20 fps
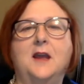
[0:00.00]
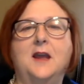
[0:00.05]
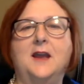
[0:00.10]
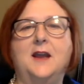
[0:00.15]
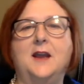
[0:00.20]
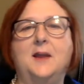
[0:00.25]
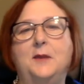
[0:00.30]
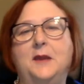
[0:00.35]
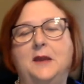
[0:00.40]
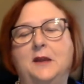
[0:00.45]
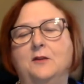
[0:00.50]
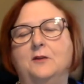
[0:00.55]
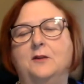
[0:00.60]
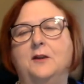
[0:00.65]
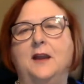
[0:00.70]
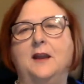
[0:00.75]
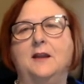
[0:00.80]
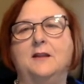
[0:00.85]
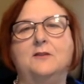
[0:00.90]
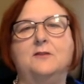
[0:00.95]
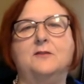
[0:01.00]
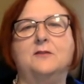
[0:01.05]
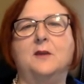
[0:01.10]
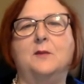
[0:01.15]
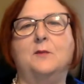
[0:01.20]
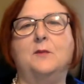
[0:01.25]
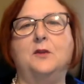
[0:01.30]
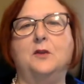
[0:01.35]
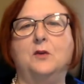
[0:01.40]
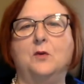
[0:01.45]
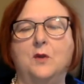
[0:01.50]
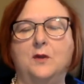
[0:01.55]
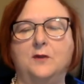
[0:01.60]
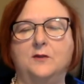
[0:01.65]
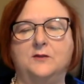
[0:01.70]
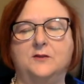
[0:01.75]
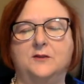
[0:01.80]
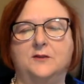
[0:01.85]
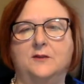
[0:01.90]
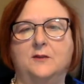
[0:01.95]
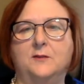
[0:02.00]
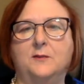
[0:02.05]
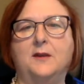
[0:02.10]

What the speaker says: and I'm here to answer some of your questions